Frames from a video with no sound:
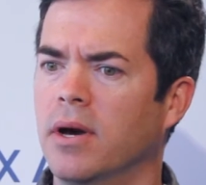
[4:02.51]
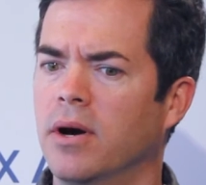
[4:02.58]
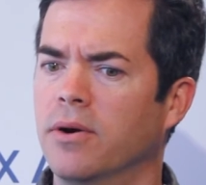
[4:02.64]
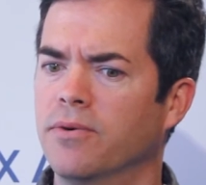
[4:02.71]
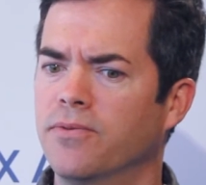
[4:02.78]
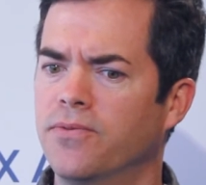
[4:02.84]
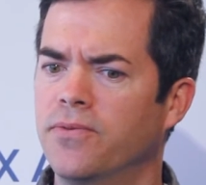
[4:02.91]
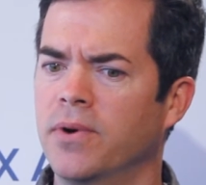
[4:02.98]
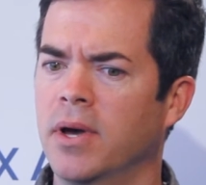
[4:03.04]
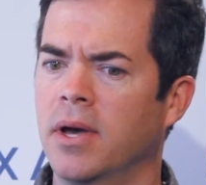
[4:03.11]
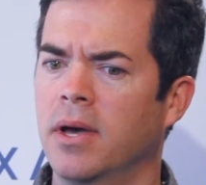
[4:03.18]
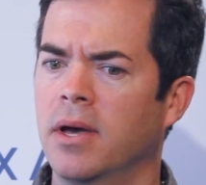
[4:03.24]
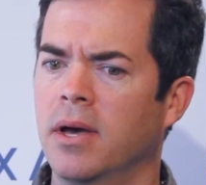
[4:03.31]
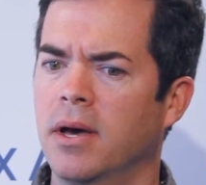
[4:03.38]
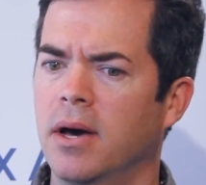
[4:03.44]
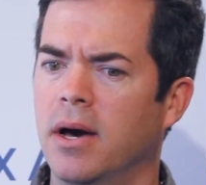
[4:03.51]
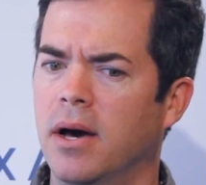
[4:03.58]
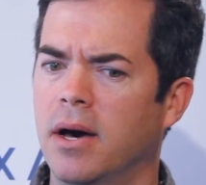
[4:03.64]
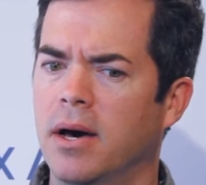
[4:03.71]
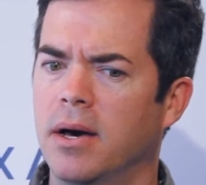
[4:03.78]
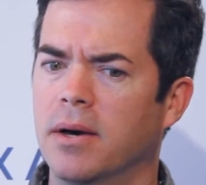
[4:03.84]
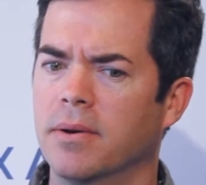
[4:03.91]
of
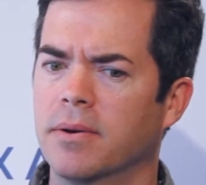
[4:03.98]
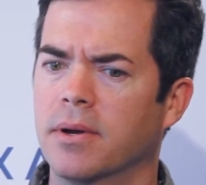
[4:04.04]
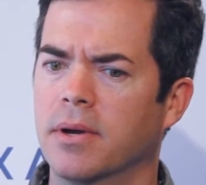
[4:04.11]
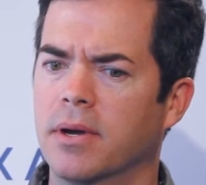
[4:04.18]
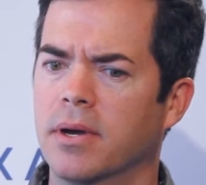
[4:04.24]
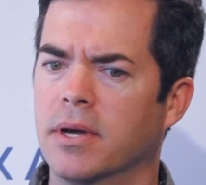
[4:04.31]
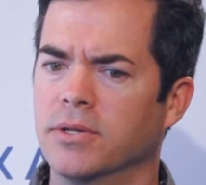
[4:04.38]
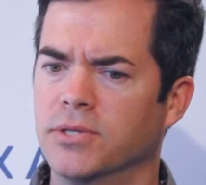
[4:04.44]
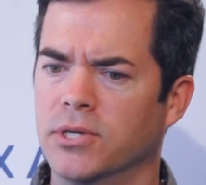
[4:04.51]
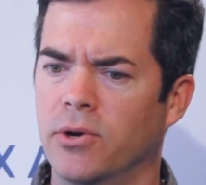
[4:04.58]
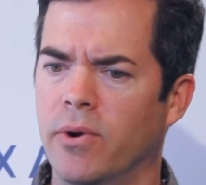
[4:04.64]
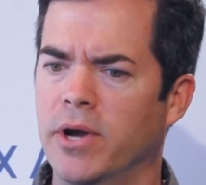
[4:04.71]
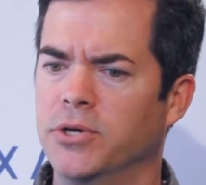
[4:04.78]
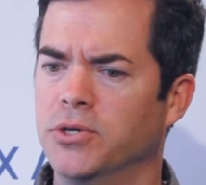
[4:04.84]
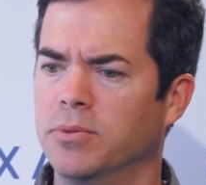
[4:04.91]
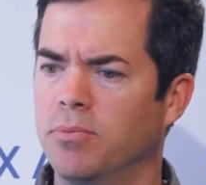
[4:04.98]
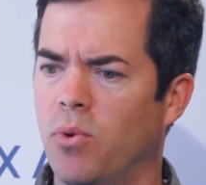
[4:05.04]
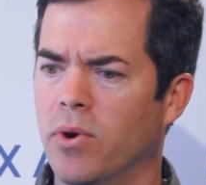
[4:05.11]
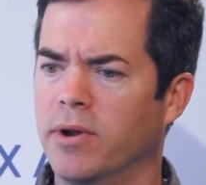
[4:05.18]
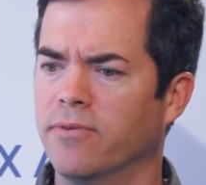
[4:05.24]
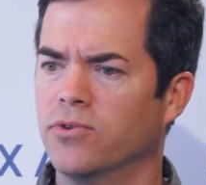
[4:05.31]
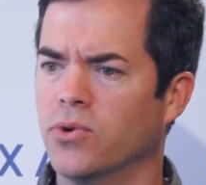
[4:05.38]
uh, consideration,
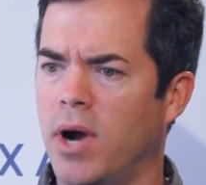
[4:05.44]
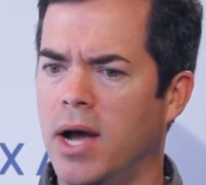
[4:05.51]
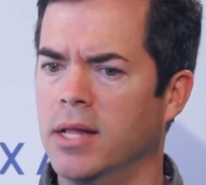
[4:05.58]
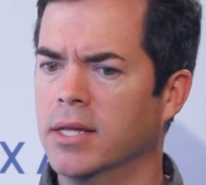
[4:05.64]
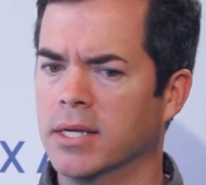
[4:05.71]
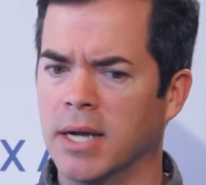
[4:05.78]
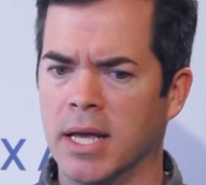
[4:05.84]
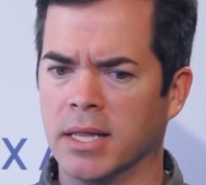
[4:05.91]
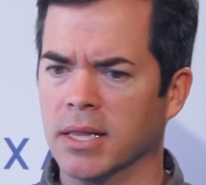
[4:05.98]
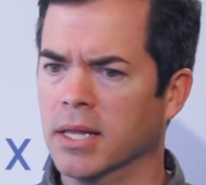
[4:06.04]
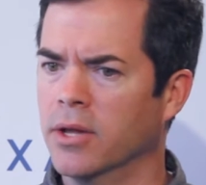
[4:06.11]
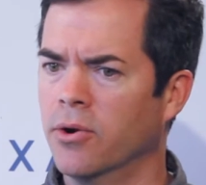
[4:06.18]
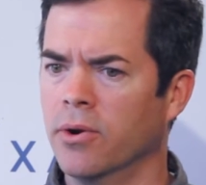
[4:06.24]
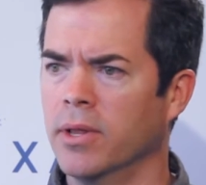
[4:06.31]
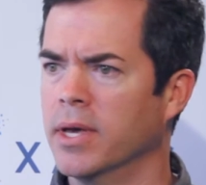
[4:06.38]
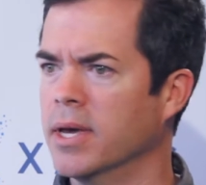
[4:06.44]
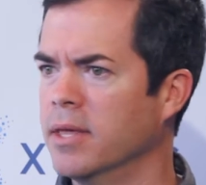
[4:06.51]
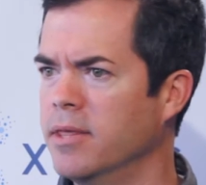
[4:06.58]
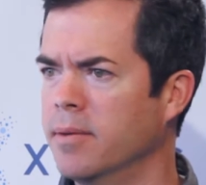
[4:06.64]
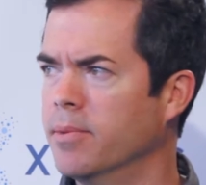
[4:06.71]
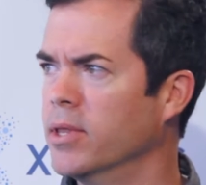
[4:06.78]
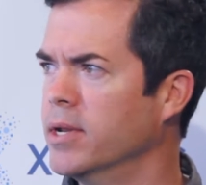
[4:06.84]
point of trial, and, and, literally
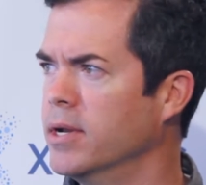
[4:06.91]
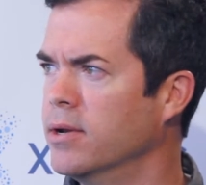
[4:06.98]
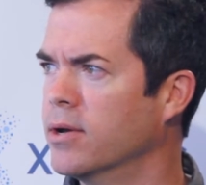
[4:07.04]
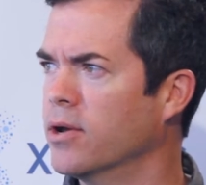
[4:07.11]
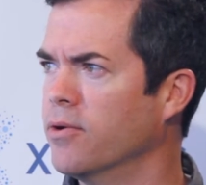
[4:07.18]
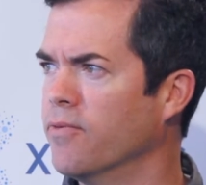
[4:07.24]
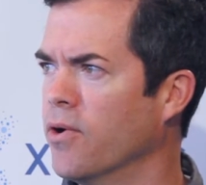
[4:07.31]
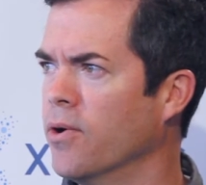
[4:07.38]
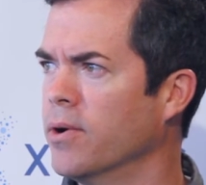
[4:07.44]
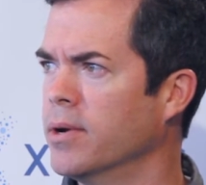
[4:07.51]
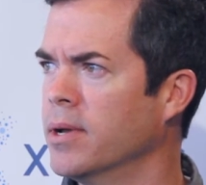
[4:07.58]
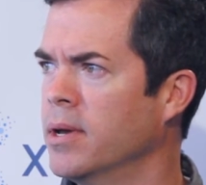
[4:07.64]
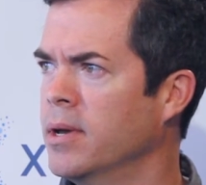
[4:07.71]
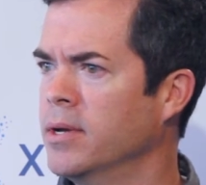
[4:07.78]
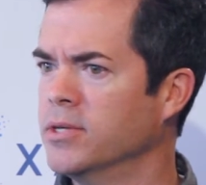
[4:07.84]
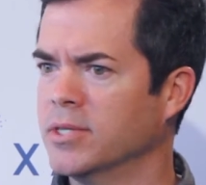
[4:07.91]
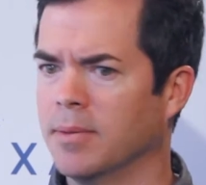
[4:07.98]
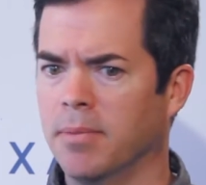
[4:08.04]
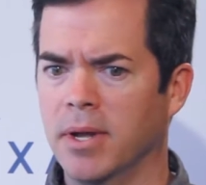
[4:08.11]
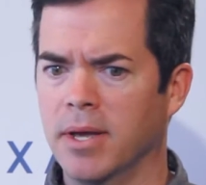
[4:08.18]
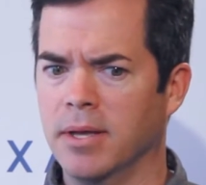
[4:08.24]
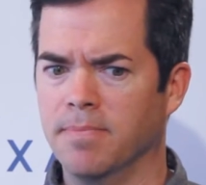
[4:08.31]
the ability to convert
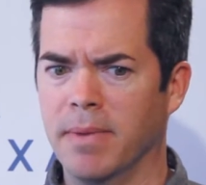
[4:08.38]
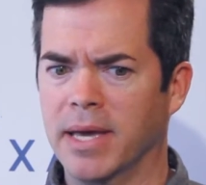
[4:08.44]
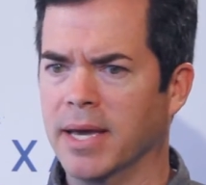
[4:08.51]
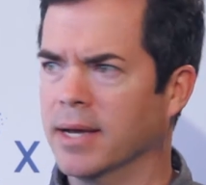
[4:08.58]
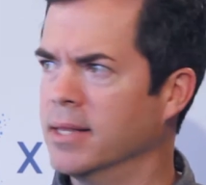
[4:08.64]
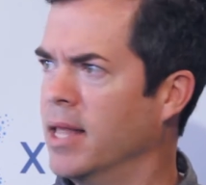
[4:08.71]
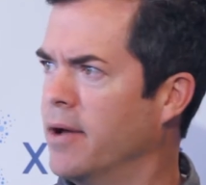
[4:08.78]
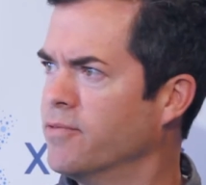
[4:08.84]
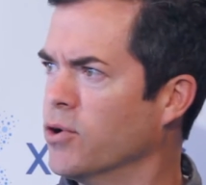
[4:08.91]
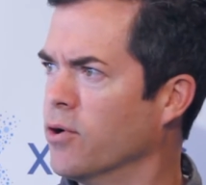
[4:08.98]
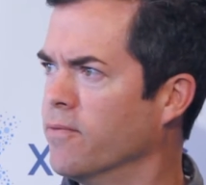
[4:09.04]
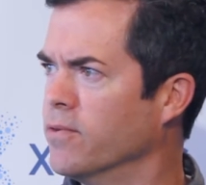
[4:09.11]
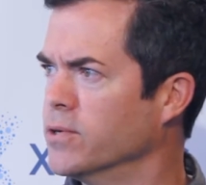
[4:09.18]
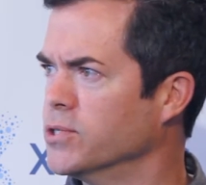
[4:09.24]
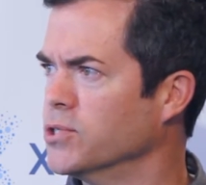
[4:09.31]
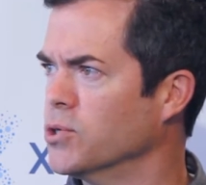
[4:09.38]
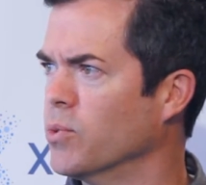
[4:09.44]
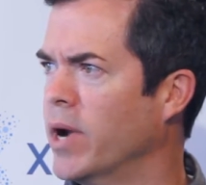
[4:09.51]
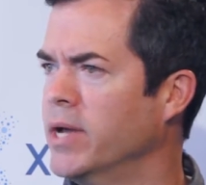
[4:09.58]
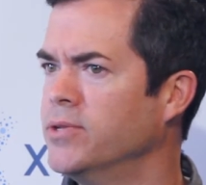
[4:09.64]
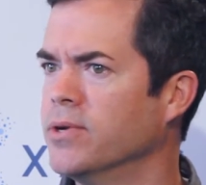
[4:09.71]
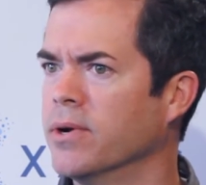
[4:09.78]
somebody making a left turn versus a
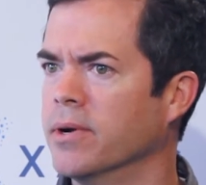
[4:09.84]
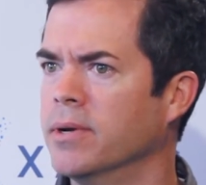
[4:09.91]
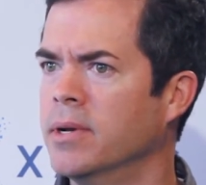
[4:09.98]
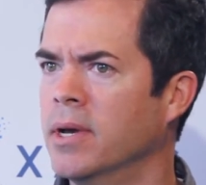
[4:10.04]
right turn